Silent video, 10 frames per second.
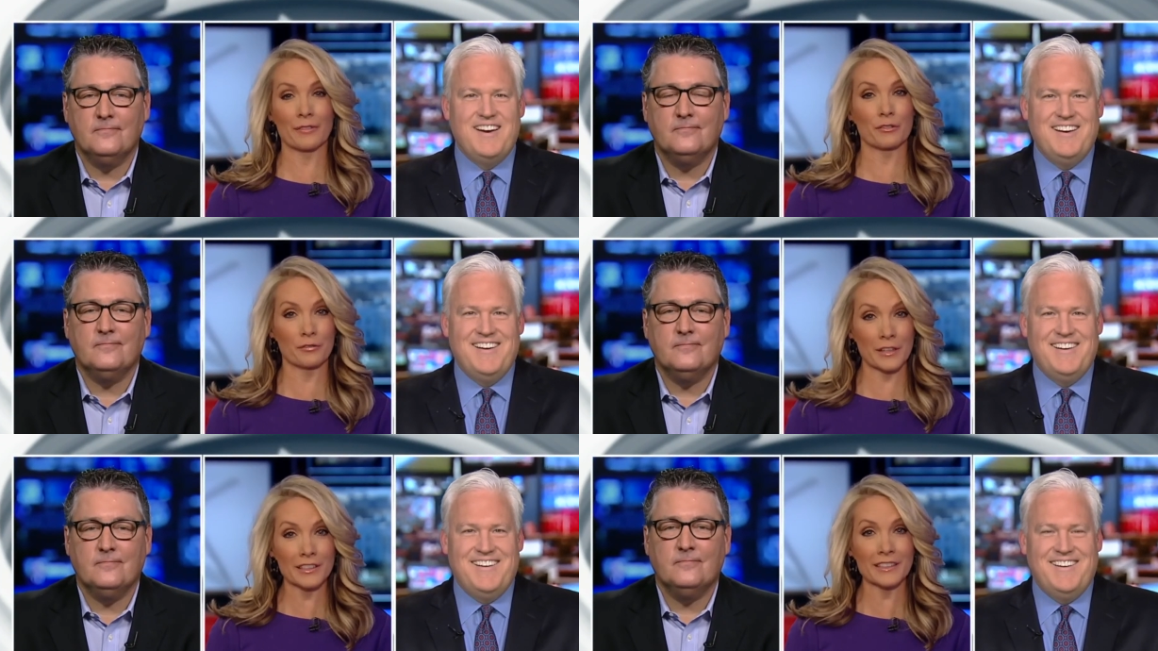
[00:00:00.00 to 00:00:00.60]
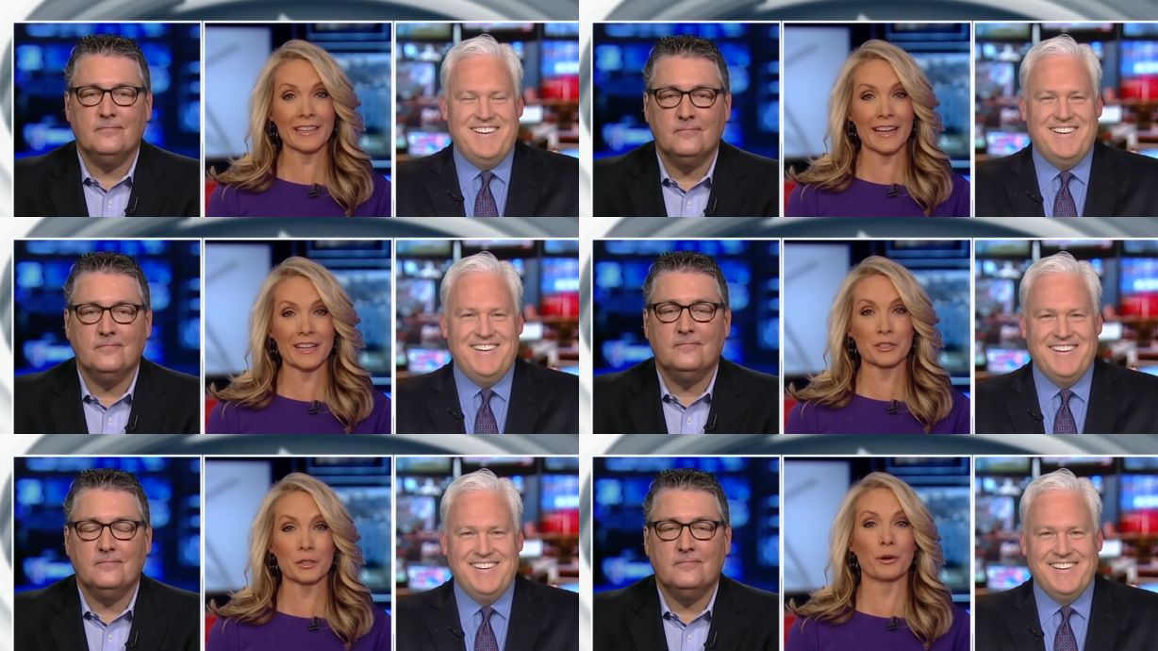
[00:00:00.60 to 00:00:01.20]
Speaker 1: feeling the
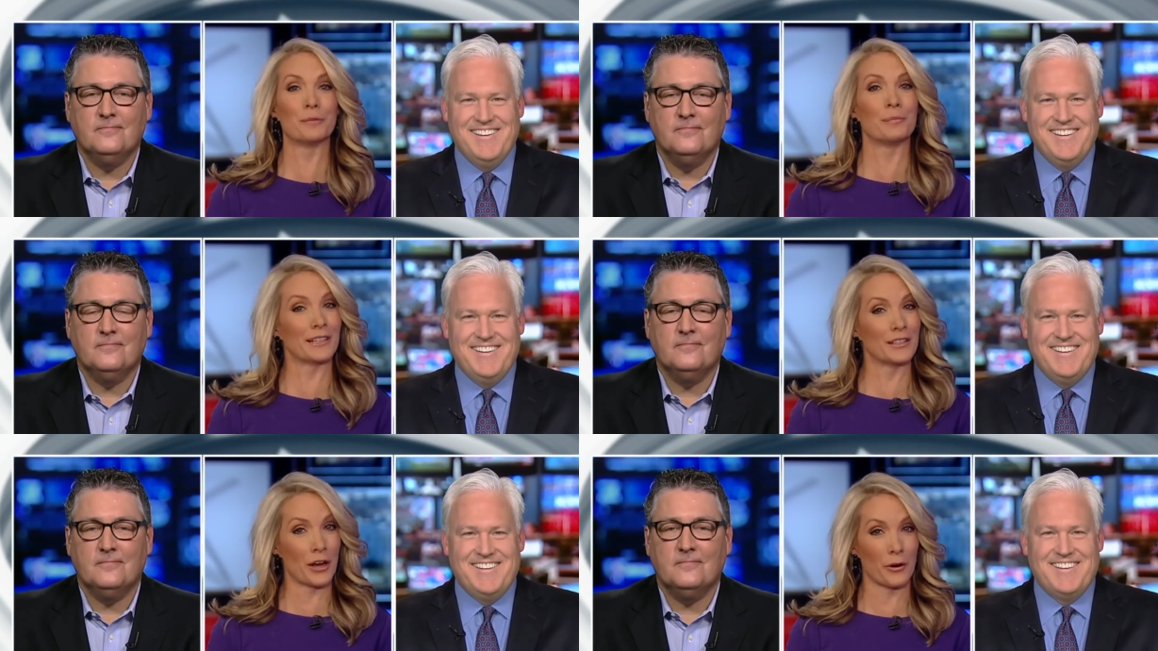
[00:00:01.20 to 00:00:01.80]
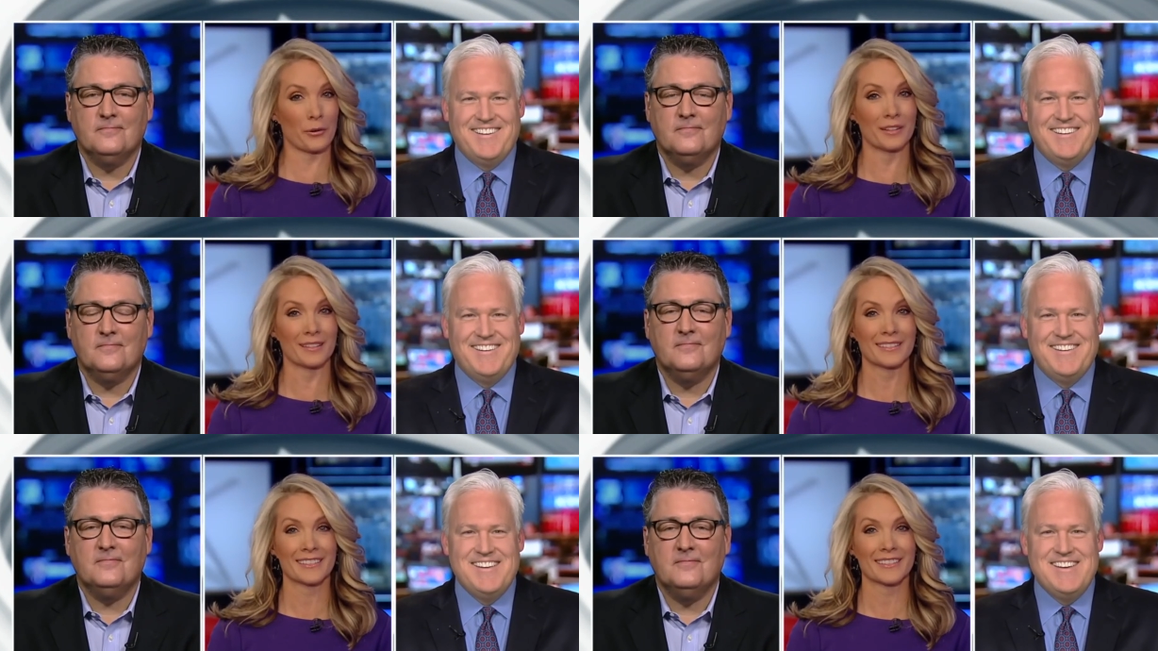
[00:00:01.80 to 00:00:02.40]
answer would be no.
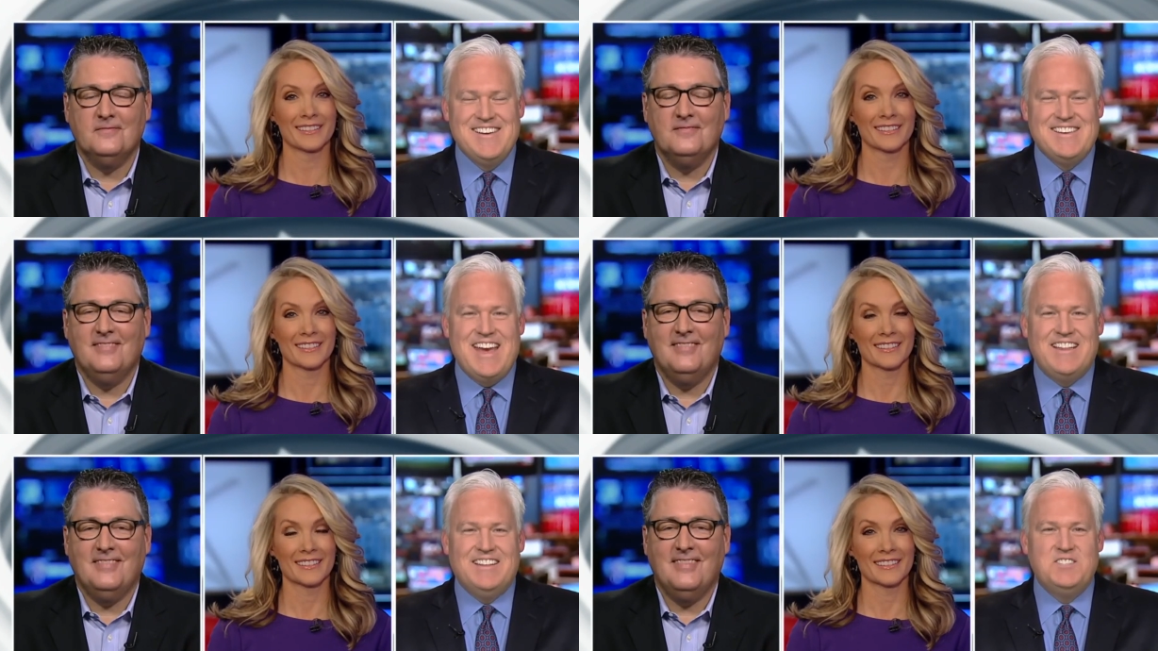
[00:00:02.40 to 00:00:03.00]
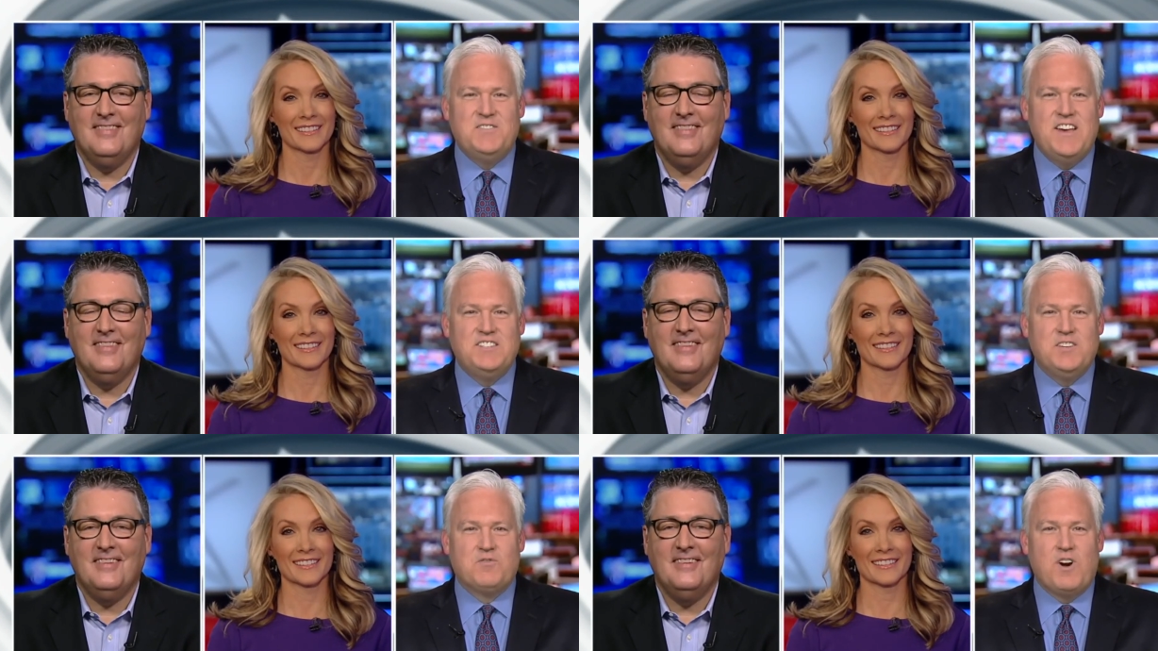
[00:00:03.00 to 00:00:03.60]
Speaker 2: Yeah, let's
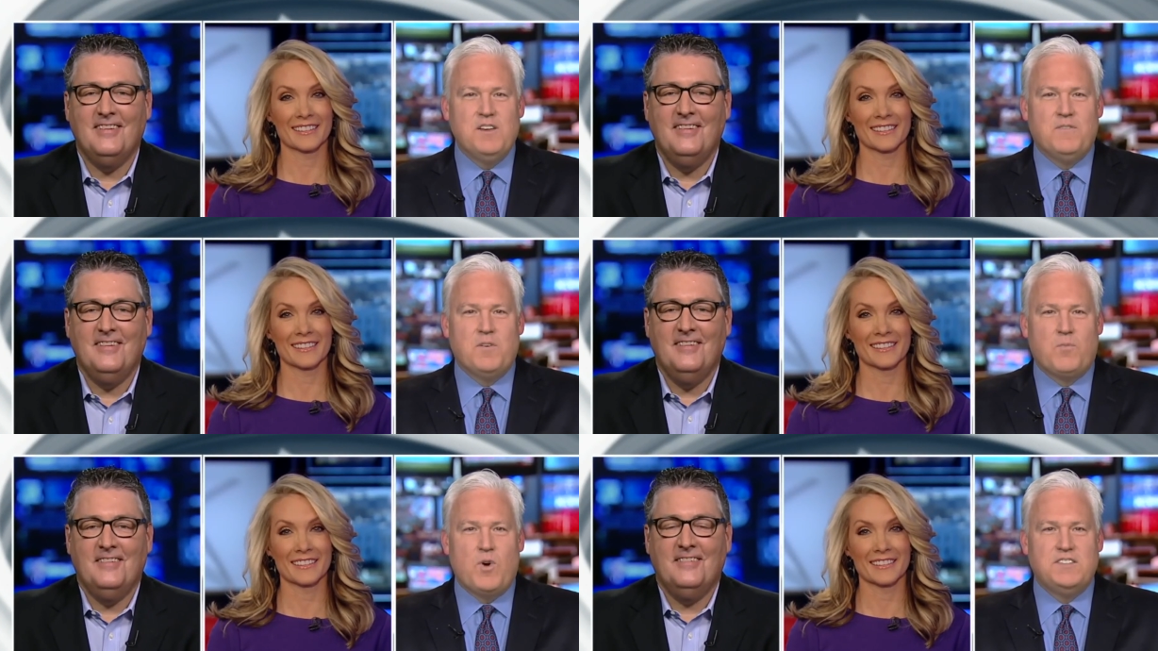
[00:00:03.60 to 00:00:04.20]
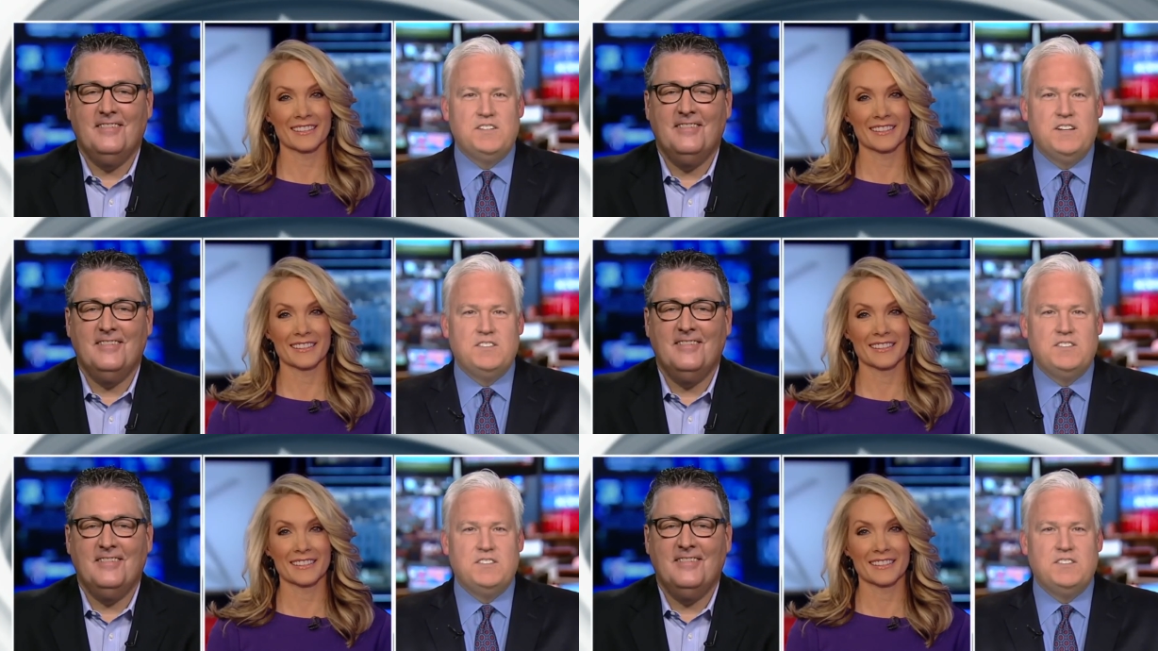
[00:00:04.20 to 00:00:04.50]
face it, running for president